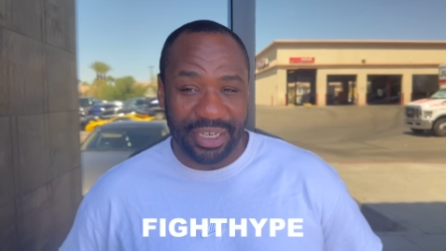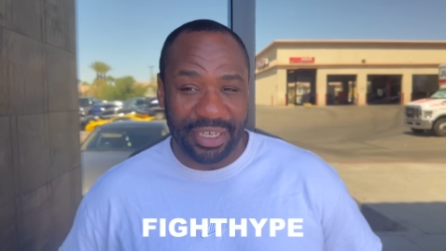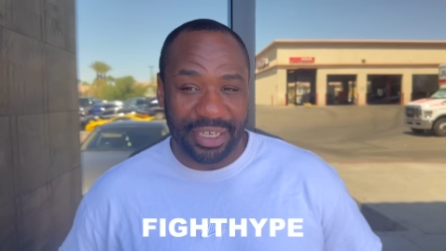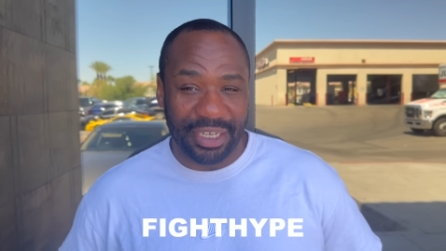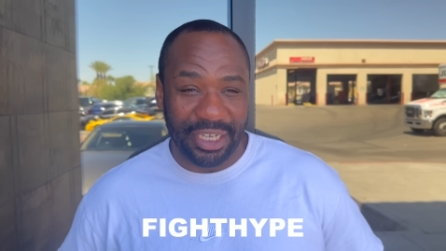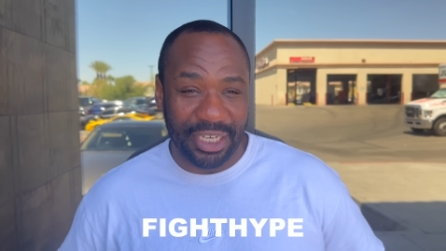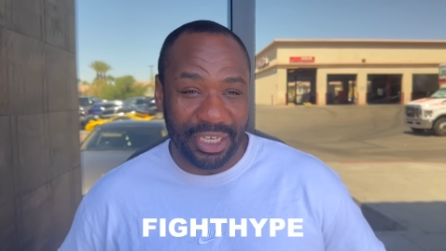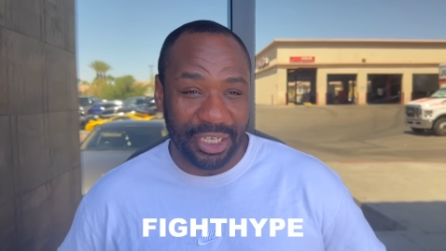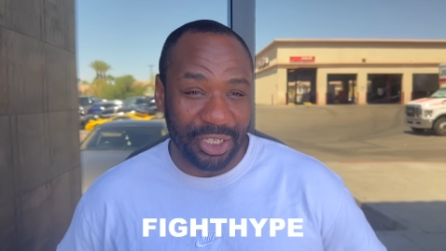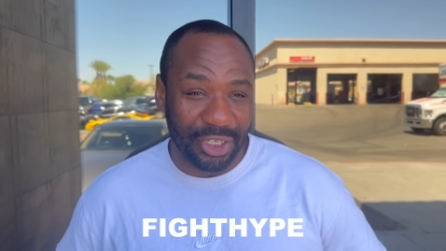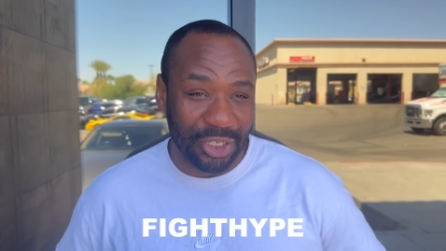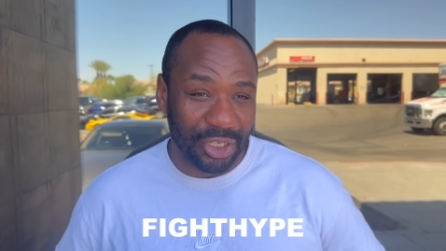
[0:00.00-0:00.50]
And
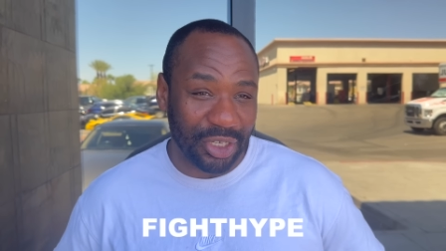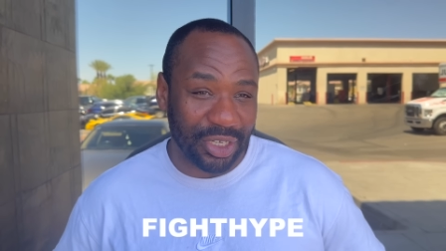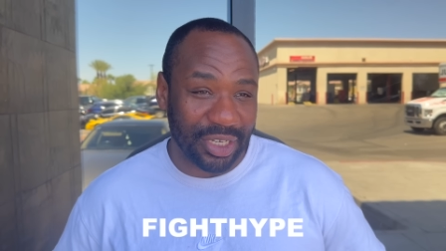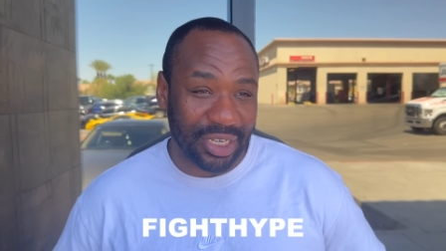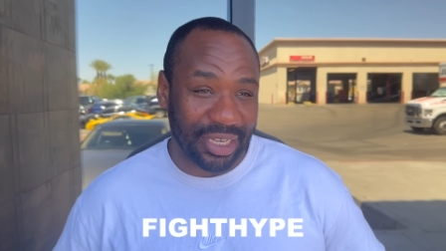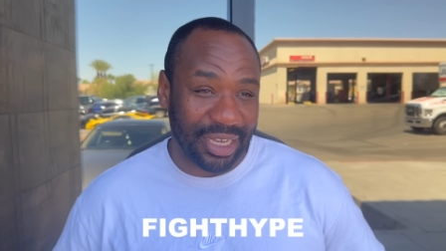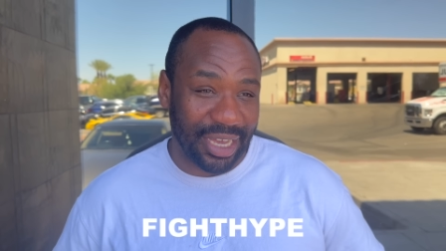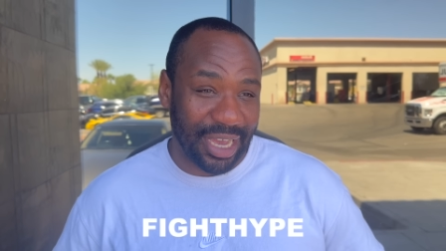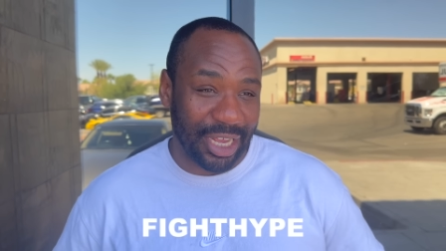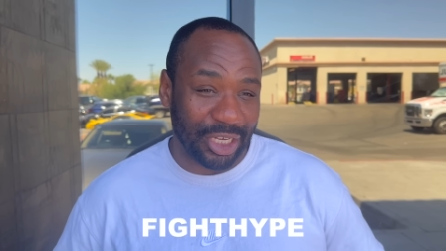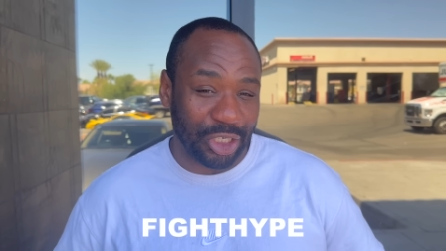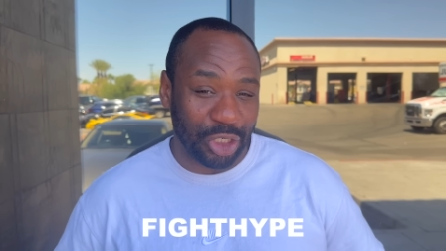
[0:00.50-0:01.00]
he look
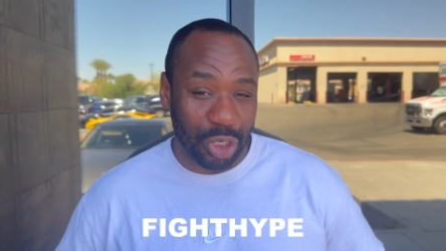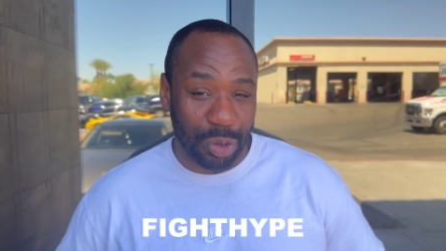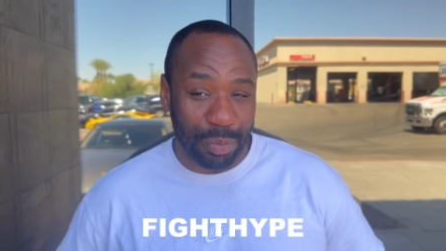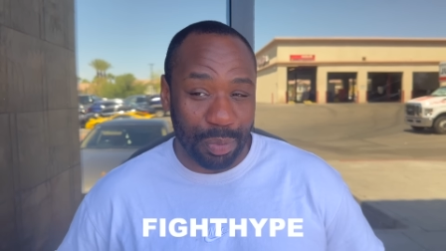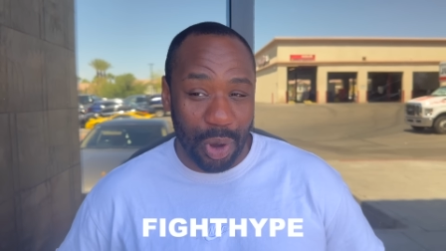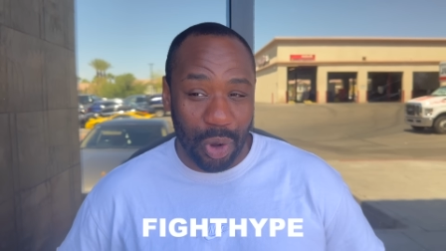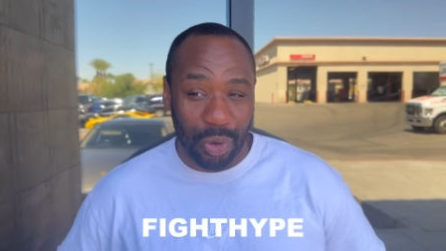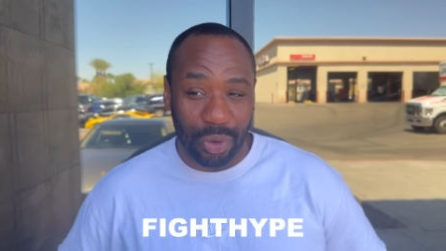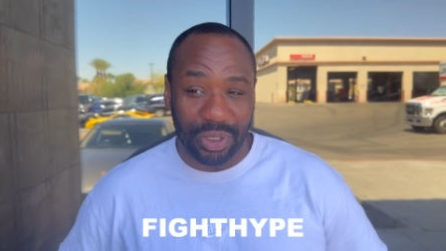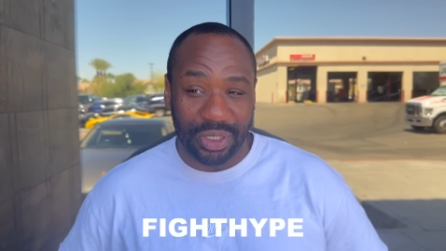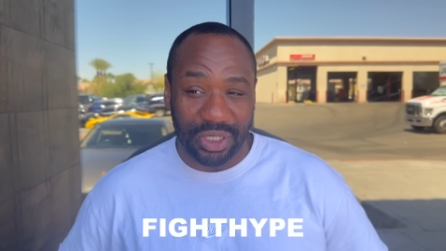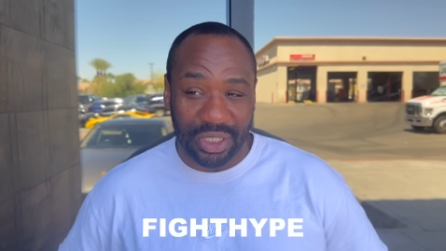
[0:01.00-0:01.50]
at your
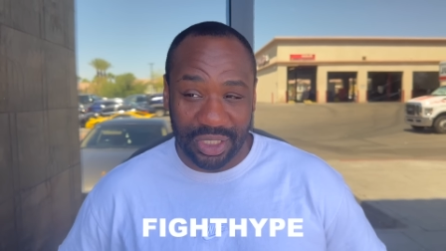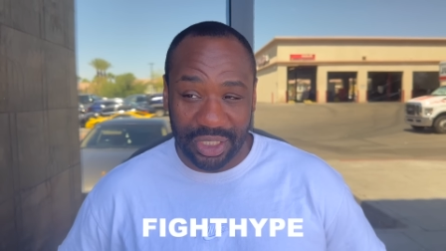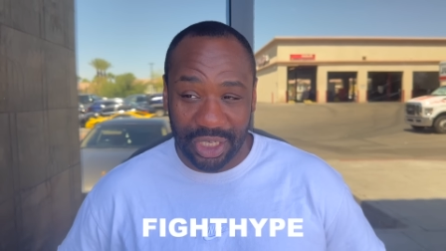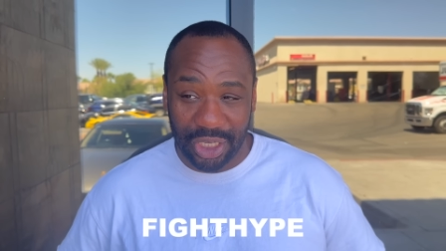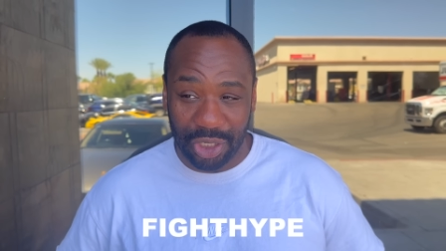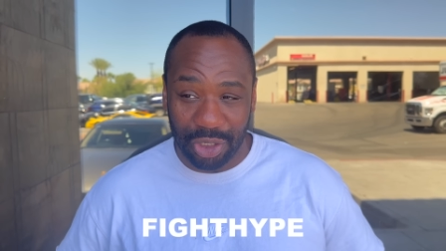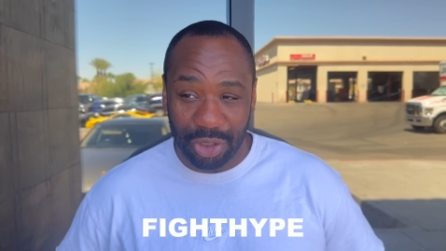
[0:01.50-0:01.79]
opponents and say,